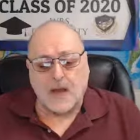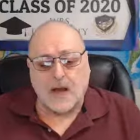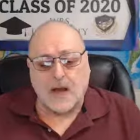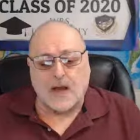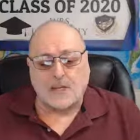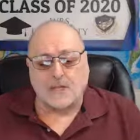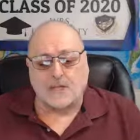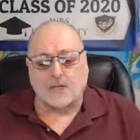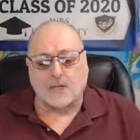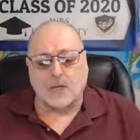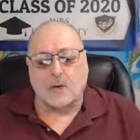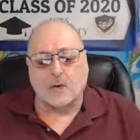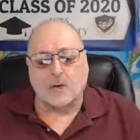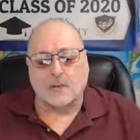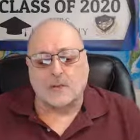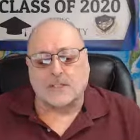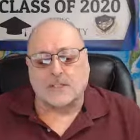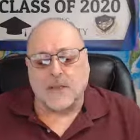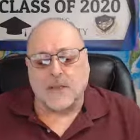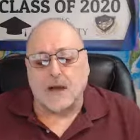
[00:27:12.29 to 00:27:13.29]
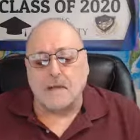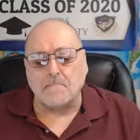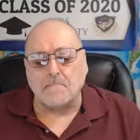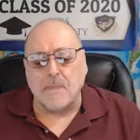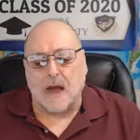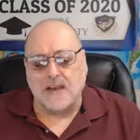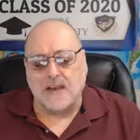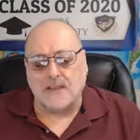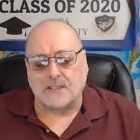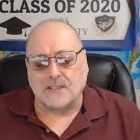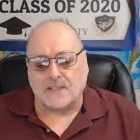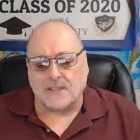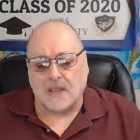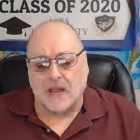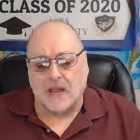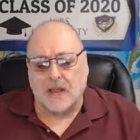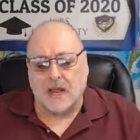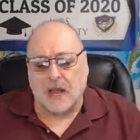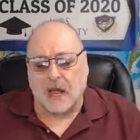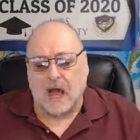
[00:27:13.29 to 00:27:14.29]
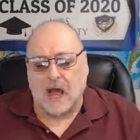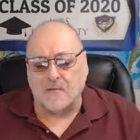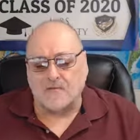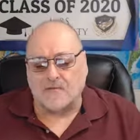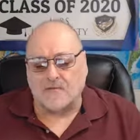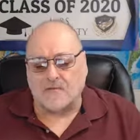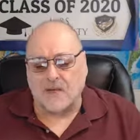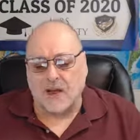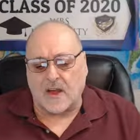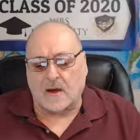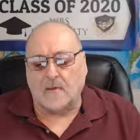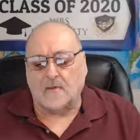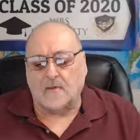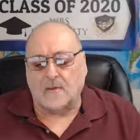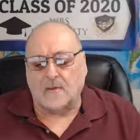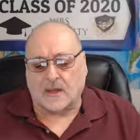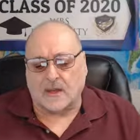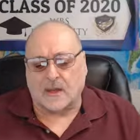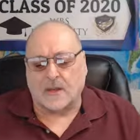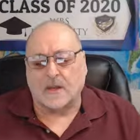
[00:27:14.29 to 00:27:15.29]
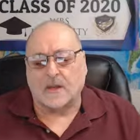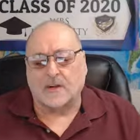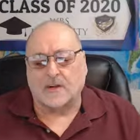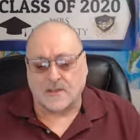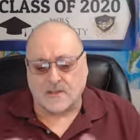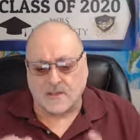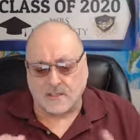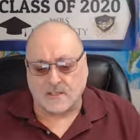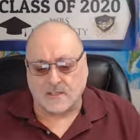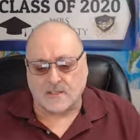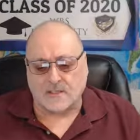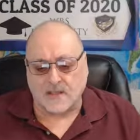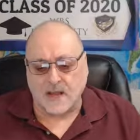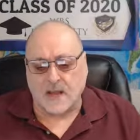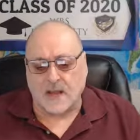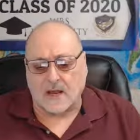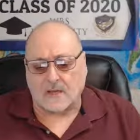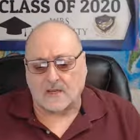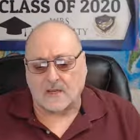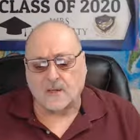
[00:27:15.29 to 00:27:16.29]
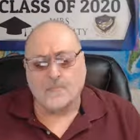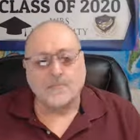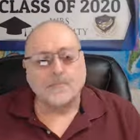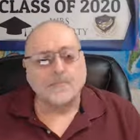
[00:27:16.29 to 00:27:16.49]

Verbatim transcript: Uh, so some might say, I found the key to success.